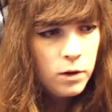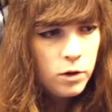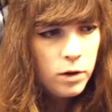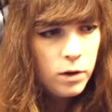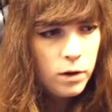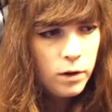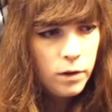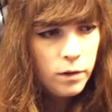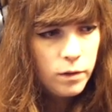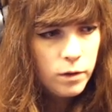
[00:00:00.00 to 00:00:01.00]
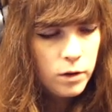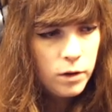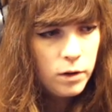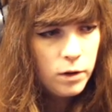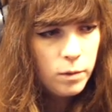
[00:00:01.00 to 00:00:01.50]
Two,
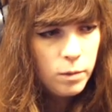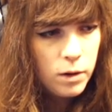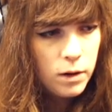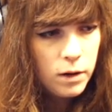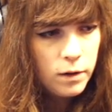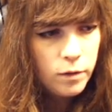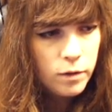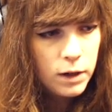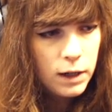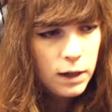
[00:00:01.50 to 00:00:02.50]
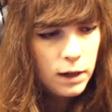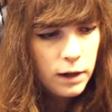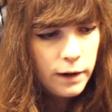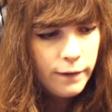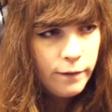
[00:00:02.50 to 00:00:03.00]
two, one,
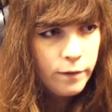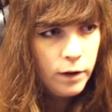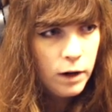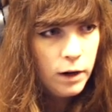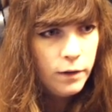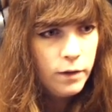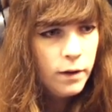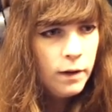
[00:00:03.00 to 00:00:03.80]
three, five.